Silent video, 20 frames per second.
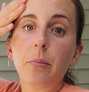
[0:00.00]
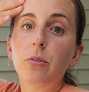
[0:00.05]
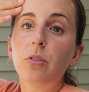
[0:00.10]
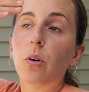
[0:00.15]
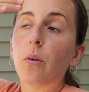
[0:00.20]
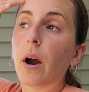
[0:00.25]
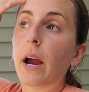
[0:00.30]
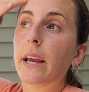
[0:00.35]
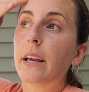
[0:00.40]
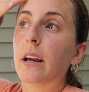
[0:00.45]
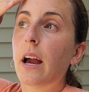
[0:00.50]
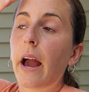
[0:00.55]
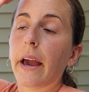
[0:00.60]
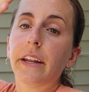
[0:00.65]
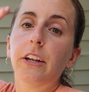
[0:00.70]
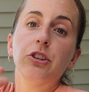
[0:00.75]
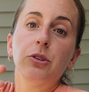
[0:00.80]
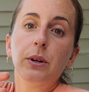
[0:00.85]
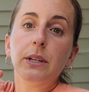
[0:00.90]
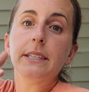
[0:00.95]
So I kind
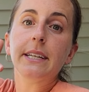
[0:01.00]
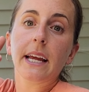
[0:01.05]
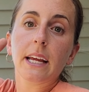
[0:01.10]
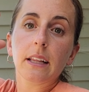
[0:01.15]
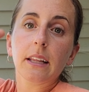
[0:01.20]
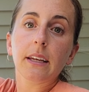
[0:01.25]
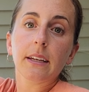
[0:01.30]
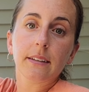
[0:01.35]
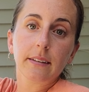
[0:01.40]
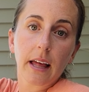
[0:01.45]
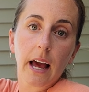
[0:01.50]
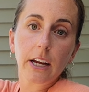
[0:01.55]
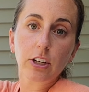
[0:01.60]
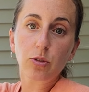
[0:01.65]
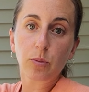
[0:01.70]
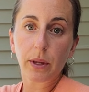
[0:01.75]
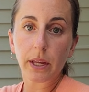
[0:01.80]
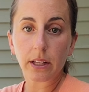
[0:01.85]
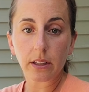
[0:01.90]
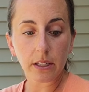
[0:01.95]
of do it daily
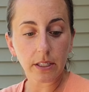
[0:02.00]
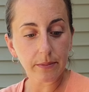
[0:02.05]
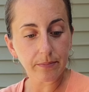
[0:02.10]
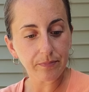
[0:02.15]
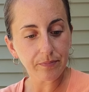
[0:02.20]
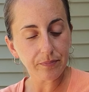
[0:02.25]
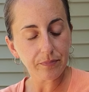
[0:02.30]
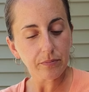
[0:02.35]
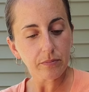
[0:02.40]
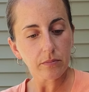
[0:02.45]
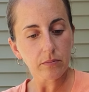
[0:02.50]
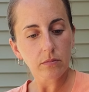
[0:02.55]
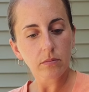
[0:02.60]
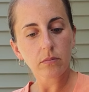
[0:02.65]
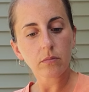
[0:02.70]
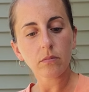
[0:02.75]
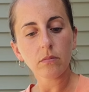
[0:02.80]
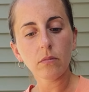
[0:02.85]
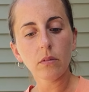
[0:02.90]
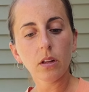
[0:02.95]
/ weekly,
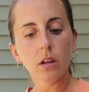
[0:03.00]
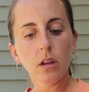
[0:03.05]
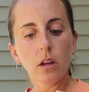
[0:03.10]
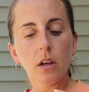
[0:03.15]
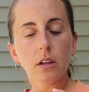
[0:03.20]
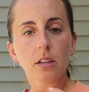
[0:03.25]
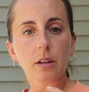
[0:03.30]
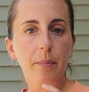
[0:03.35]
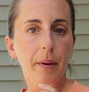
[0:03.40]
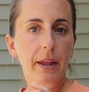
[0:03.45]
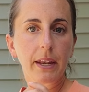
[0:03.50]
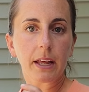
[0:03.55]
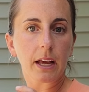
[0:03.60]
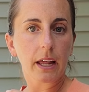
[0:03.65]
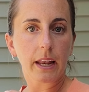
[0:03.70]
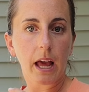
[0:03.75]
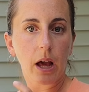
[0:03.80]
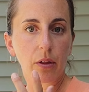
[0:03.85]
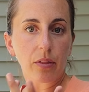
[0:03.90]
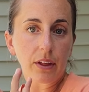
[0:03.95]
depending
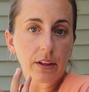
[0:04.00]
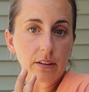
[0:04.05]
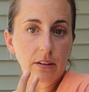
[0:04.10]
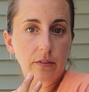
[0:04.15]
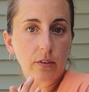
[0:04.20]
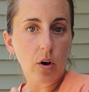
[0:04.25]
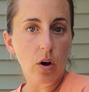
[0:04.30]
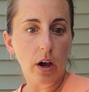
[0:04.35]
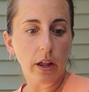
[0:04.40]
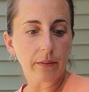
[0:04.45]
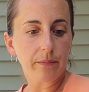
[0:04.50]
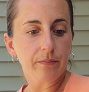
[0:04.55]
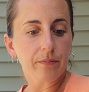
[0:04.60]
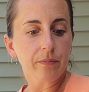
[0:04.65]
on how things have gone.